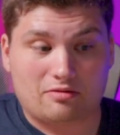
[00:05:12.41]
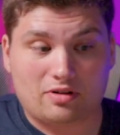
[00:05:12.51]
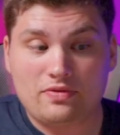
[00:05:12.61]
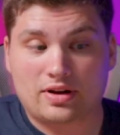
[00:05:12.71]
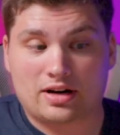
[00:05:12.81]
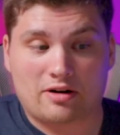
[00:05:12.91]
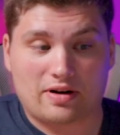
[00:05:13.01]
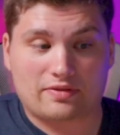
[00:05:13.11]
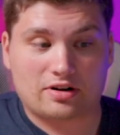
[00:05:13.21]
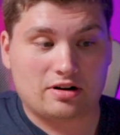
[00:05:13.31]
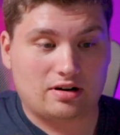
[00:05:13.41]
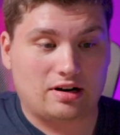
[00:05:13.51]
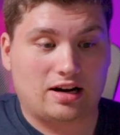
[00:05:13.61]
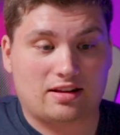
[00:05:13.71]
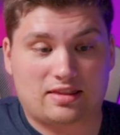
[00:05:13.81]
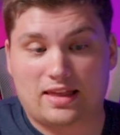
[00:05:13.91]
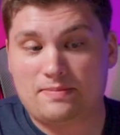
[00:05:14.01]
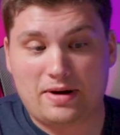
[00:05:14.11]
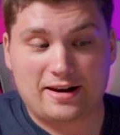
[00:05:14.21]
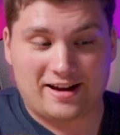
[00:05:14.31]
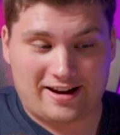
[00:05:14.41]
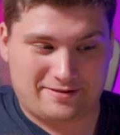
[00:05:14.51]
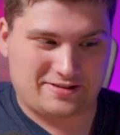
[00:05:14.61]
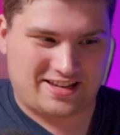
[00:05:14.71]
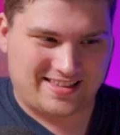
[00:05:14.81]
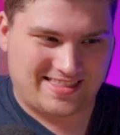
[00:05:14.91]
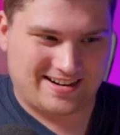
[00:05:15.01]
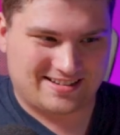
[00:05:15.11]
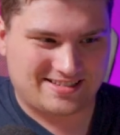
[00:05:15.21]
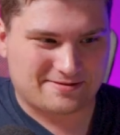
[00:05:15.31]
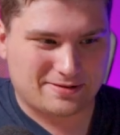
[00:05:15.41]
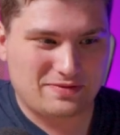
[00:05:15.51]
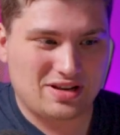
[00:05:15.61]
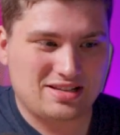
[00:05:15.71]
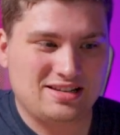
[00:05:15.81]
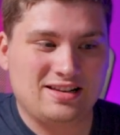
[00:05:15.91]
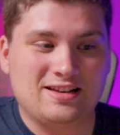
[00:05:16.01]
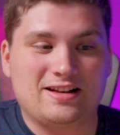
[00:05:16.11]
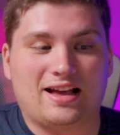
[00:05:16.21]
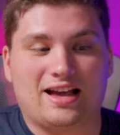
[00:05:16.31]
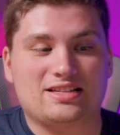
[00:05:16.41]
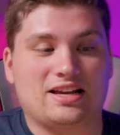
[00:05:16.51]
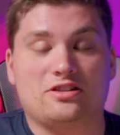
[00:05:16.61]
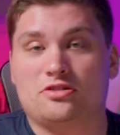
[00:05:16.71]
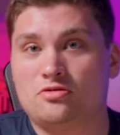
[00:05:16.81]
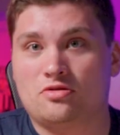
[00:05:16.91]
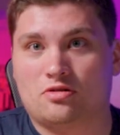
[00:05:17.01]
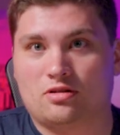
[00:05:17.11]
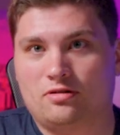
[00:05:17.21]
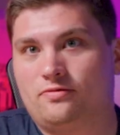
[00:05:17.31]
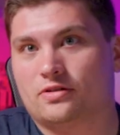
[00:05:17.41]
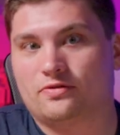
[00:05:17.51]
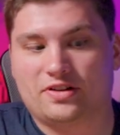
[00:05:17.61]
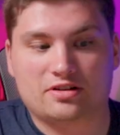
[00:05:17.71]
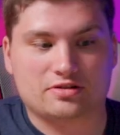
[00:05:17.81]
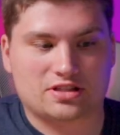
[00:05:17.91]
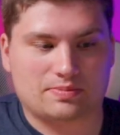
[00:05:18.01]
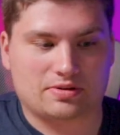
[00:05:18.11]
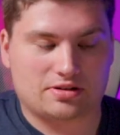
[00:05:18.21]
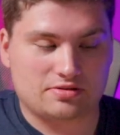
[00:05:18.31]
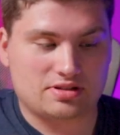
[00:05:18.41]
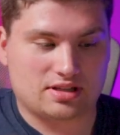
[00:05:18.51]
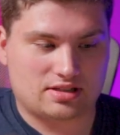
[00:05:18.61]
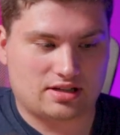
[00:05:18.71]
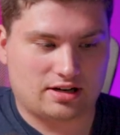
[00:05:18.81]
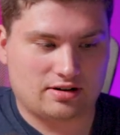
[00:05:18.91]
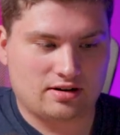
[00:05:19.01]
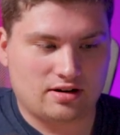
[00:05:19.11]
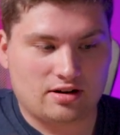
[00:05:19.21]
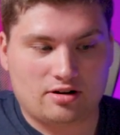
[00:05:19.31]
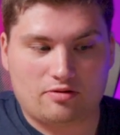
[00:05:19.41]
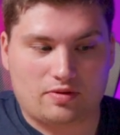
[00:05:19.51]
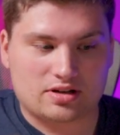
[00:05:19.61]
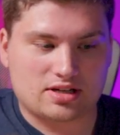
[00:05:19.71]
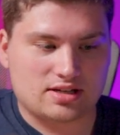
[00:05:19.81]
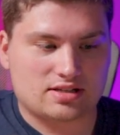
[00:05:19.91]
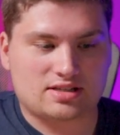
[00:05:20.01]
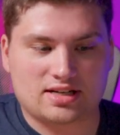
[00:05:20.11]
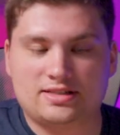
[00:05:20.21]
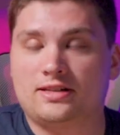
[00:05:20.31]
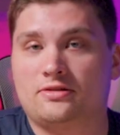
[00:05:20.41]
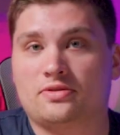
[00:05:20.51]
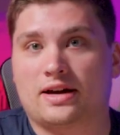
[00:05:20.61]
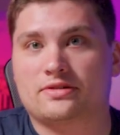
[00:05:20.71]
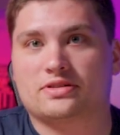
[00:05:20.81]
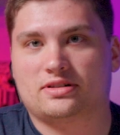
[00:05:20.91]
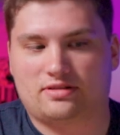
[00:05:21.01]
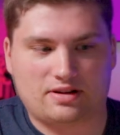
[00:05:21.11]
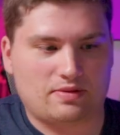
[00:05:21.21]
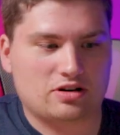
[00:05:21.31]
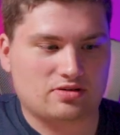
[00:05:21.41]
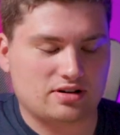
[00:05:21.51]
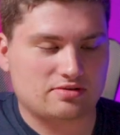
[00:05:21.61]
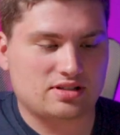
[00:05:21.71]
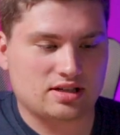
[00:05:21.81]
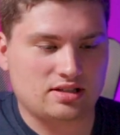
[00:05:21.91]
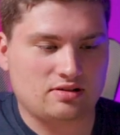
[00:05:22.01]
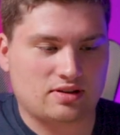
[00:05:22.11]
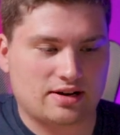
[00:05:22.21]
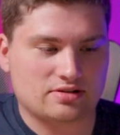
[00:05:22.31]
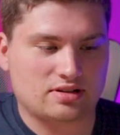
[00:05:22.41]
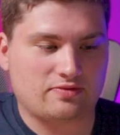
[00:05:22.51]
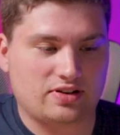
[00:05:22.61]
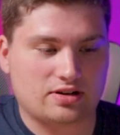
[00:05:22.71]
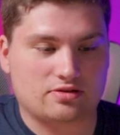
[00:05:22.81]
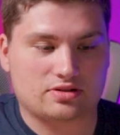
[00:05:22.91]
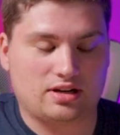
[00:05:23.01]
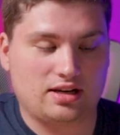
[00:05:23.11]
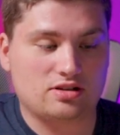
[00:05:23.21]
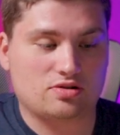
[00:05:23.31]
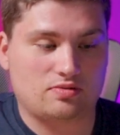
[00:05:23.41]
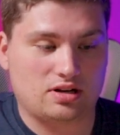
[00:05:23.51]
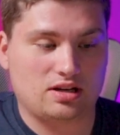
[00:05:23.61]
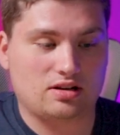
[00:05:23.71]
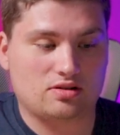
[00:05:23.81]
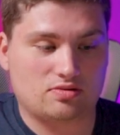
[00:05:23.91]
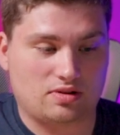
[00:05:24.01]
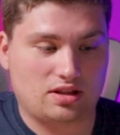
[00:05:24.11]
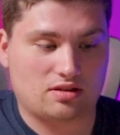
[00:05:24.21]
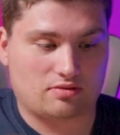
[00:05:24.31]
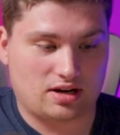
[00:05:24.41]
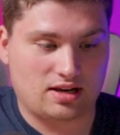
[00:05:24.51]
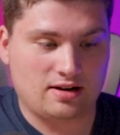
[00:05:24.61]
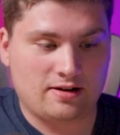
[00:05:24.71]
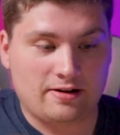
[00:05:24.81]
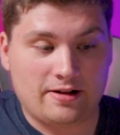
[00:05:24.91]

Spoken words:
Rivian, however, they might not ever get there. So Rivian has a new goal for vehicles to produce this year, which is 62,000. They want to try and do 62,000 vehicles in 2023.